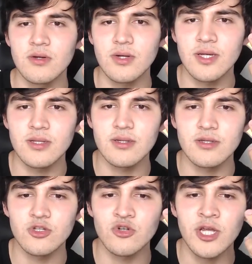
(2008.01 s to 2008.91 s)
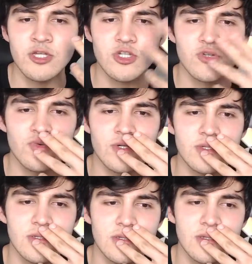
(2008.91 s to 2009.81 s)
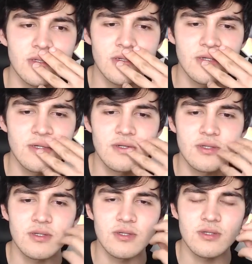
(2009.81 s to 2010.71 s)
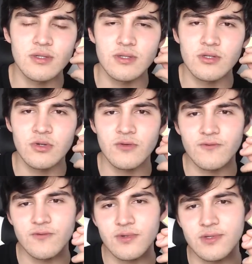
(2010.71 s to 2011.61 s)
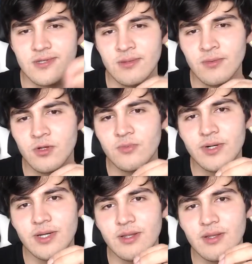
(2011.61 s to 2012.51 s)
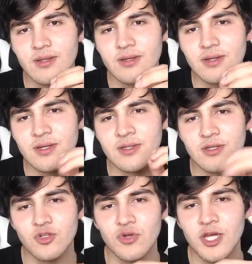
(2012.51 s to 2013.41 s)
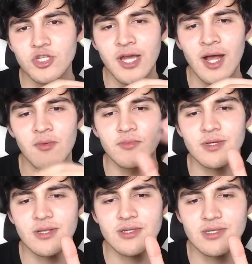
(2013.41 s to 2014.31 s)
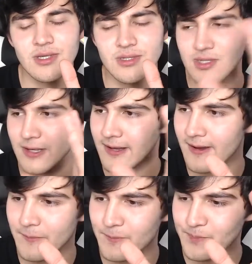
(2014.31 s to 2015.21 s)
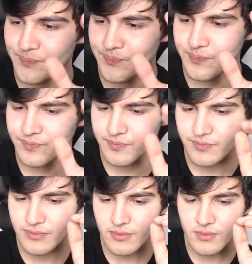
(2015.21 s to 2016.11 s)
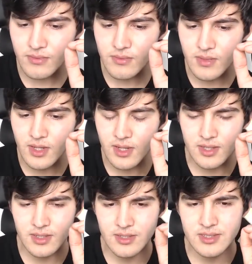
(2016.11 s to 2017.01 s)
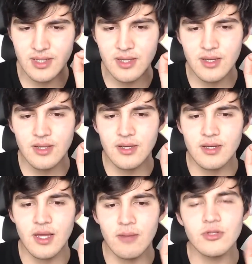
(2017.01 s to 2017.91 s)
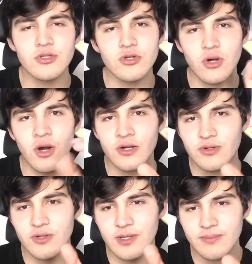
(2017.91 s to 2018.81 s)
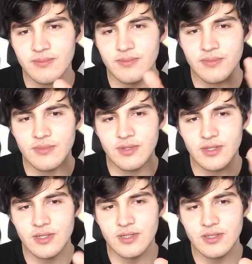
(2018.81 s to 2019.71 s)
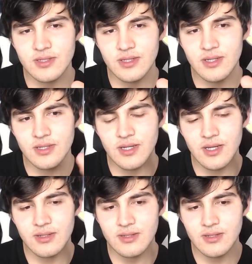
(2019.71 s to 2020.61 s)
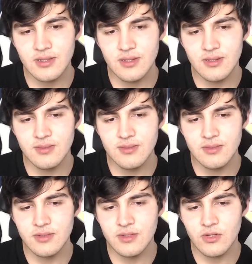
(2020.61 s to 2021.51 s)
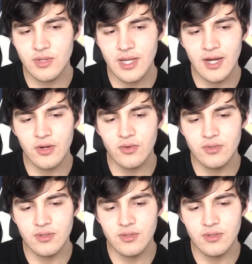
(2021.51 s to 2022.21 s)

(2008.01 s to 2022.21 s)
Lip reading: and the Trench was sort of similar, but in the Trench album at least he's I think he's able to conquer them. Like he's saying that now